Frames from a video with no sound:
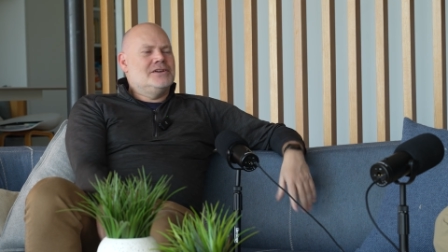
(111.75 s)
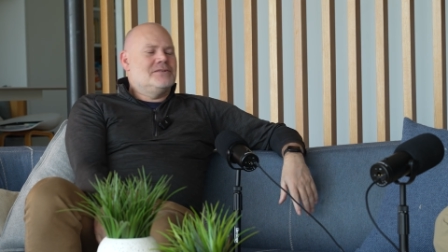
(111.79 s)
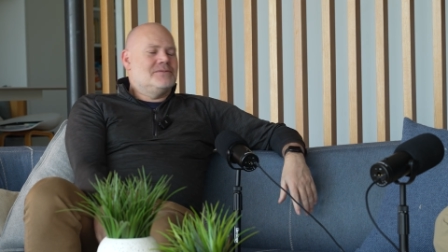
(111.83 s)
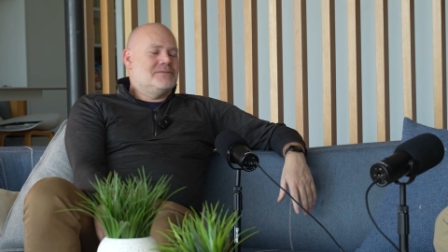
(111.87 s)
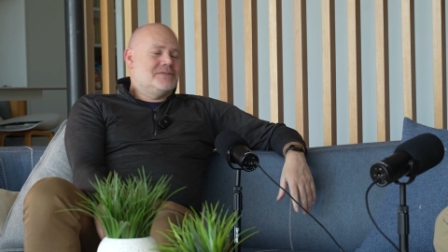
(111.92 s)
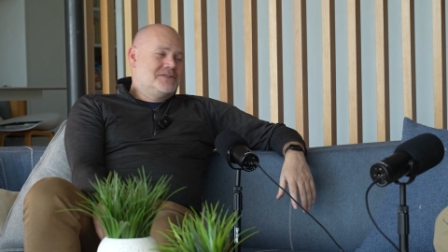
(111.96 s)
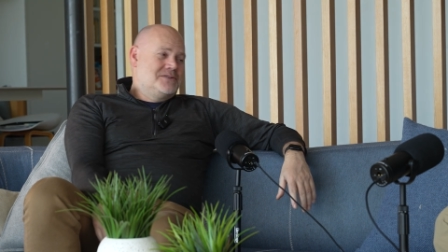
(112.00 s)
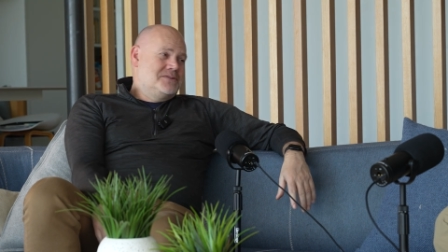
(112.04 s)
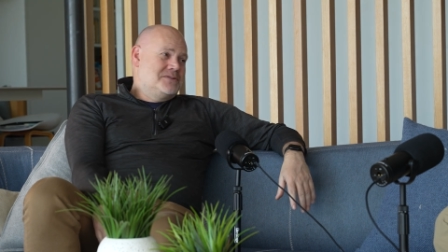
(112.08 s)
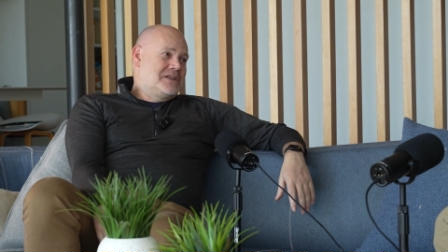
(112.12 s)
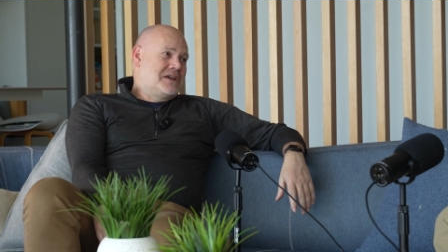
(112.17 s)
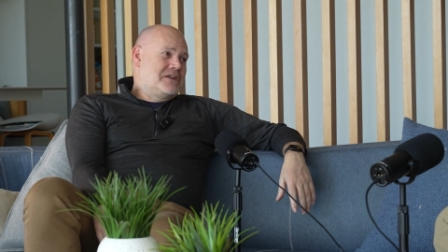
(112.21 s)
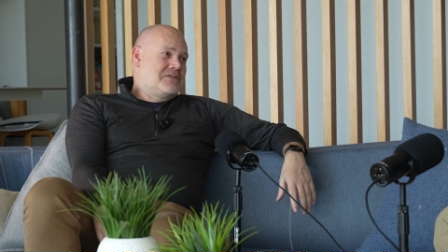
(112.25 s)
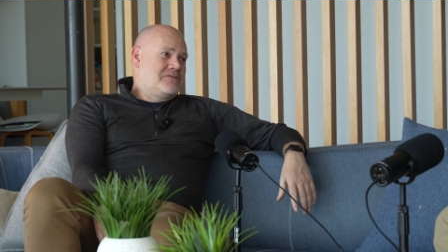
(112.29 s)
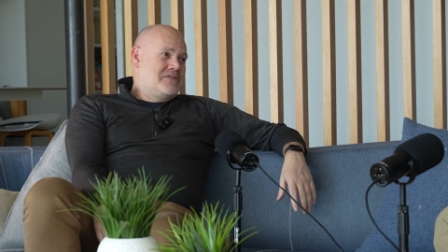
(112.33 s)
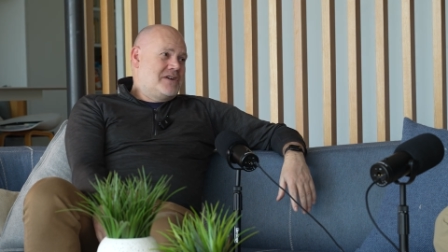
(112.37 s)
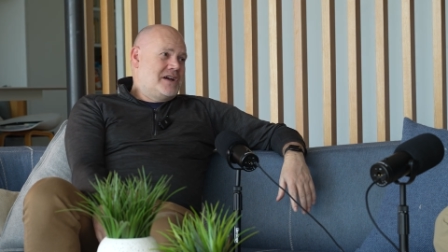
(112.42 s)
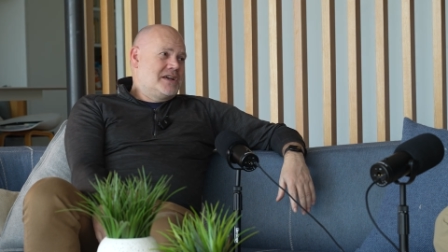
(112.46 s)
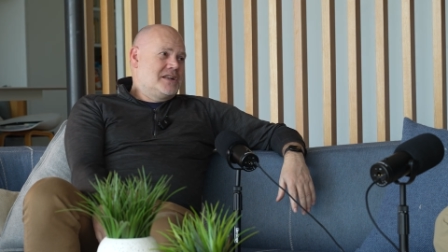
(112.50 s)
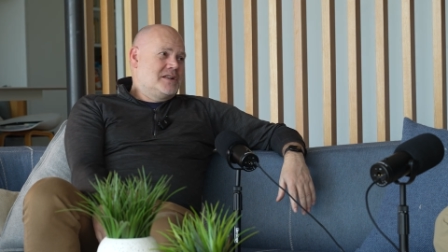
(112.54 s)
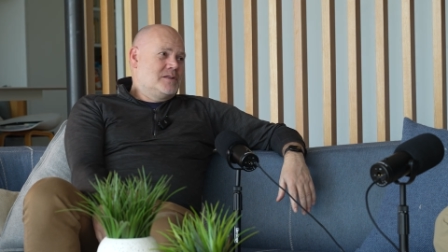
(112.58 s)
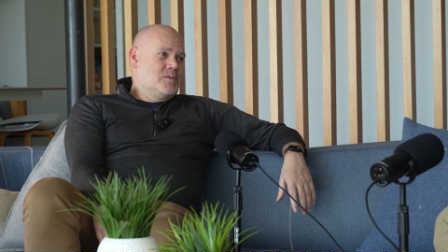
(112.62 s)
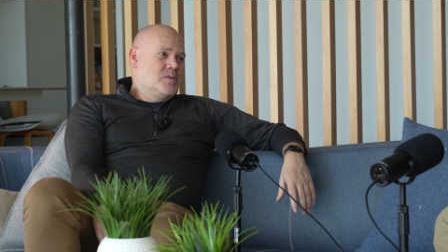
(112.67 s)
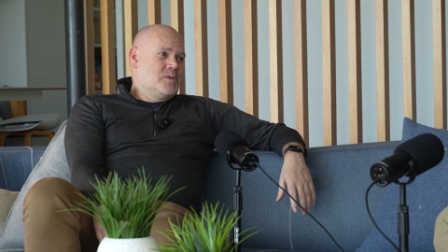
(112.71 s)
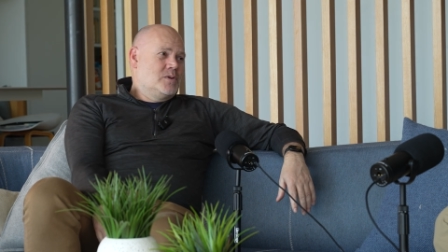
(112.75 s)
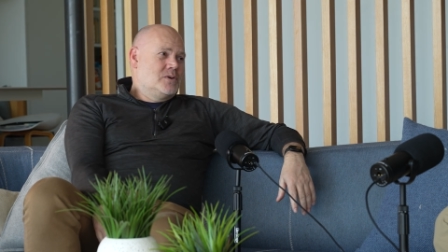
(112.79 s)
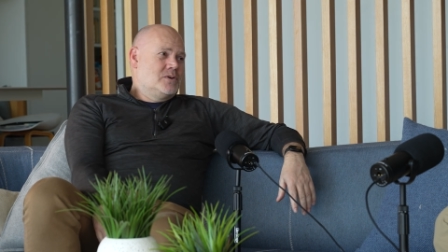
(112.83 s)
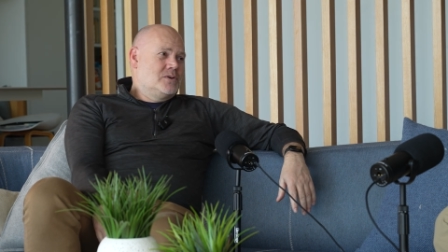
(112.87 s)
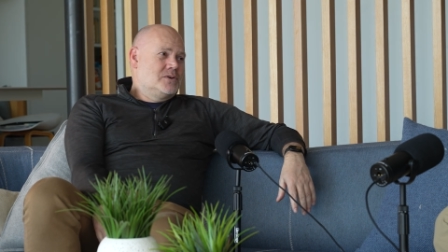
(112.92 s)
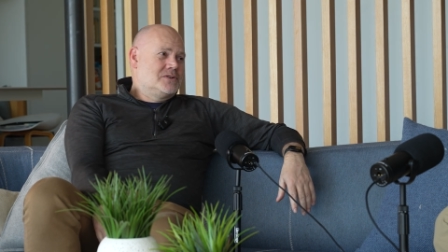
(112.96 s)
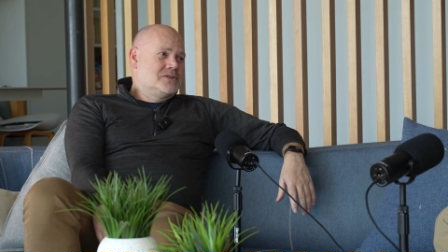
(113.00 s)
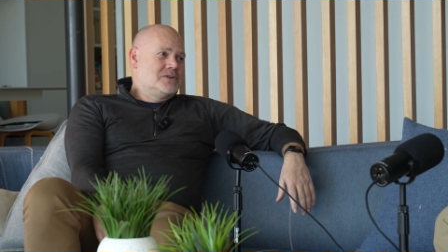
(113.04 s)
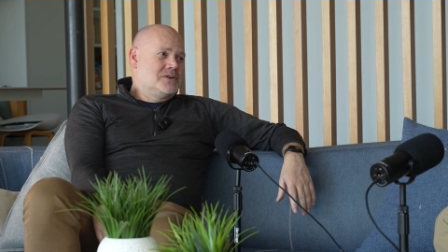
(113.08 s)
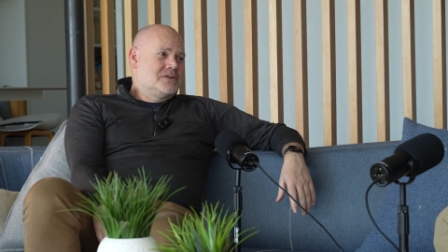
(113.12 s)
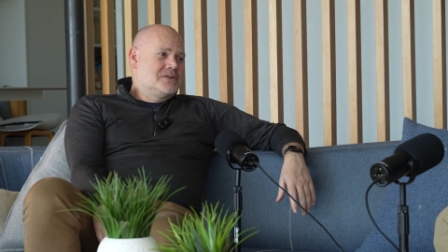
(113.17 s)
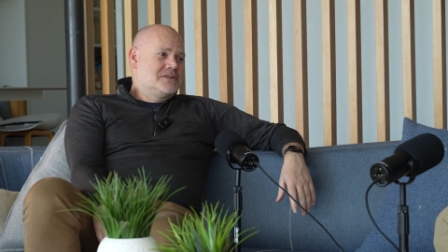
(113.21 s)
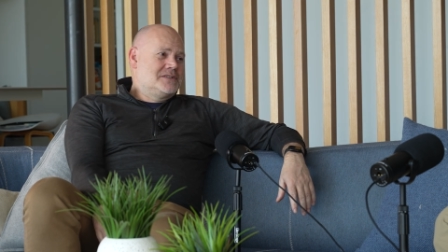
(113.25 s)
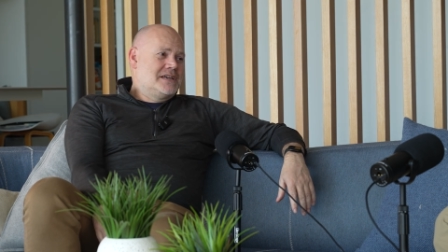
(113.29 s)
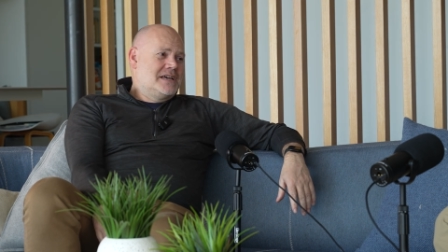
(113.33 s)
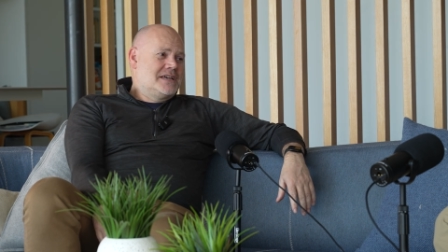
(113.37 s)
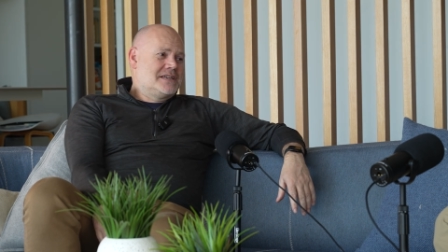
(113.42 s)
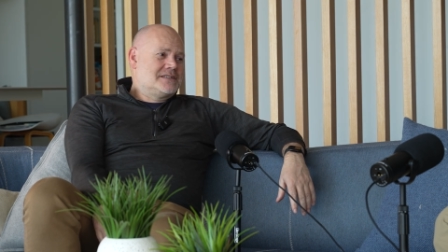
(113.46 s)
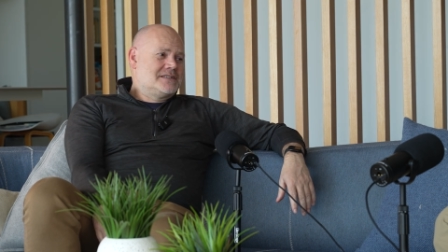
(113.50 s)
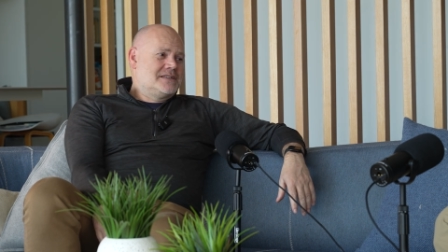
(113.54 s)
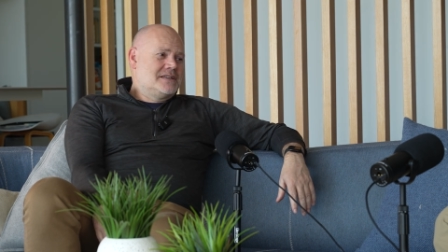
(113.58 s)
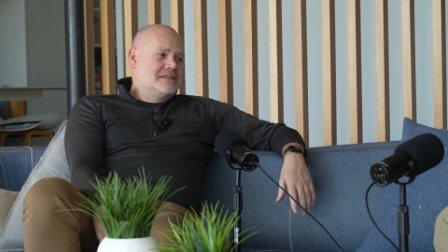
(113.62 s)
we do that final blower door test.